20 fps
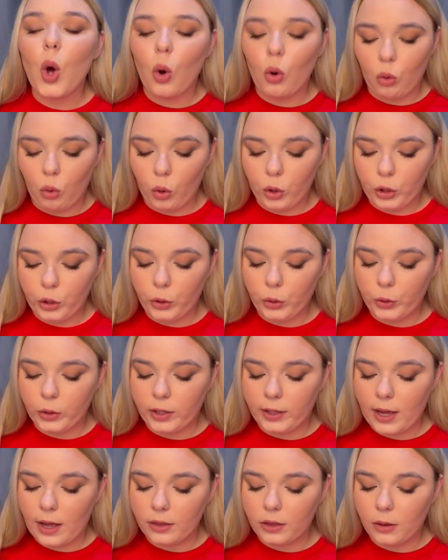or you can
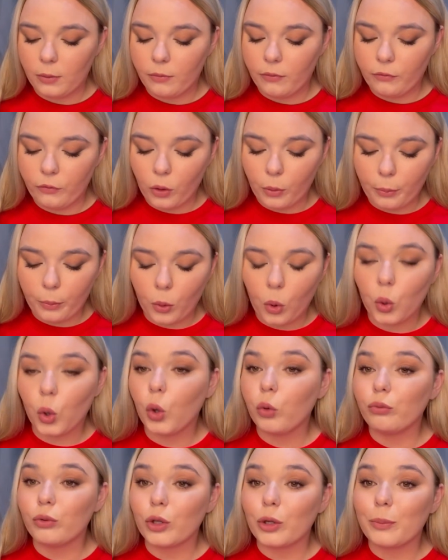get them football or
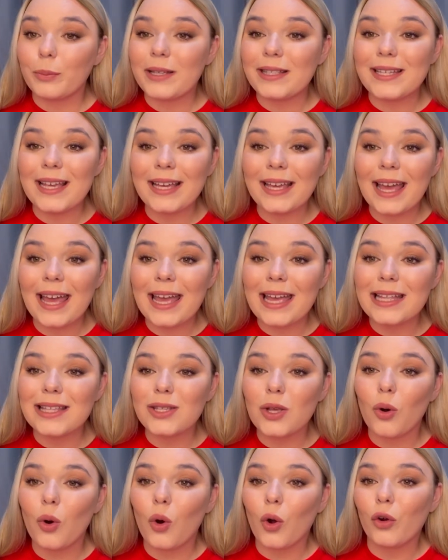rugby tickets
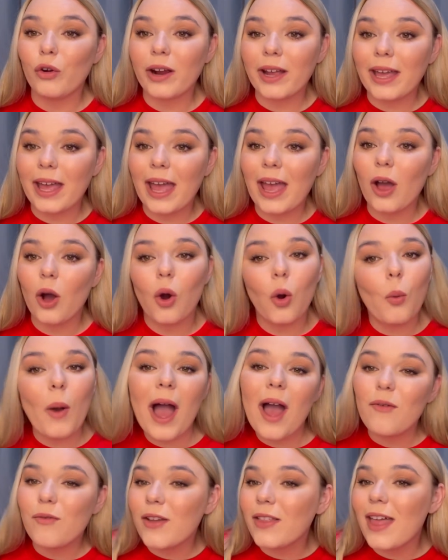or cricket or
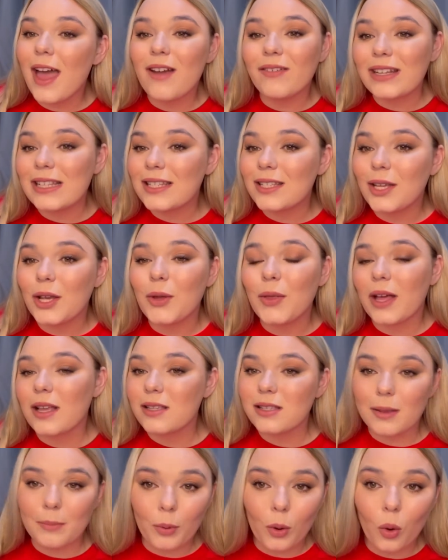whatever they're into that
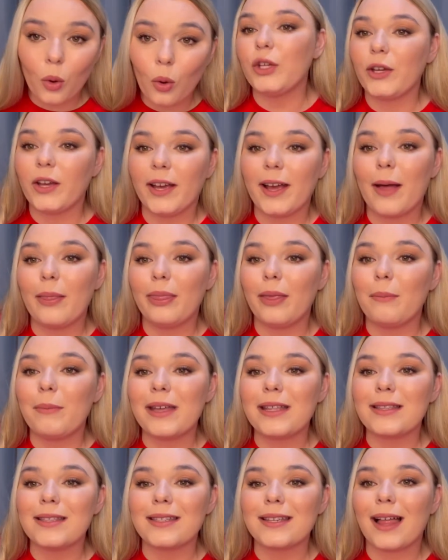support. You can get them
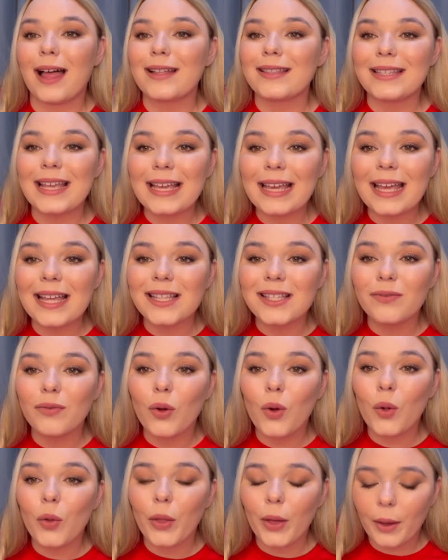into like tickets
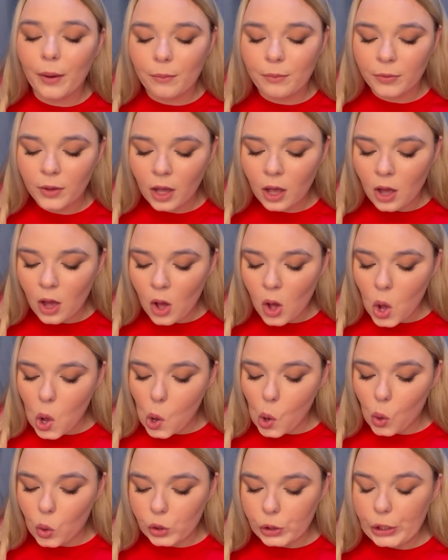for them.
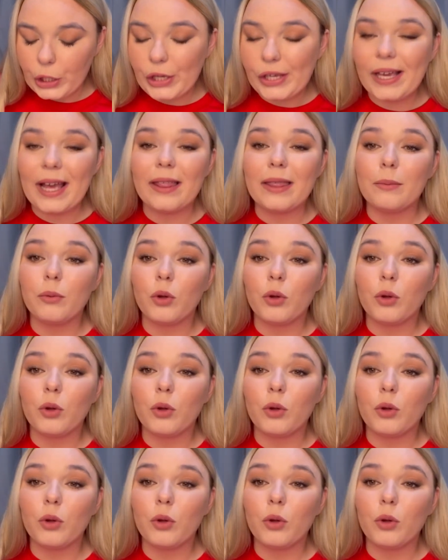Also, you can get them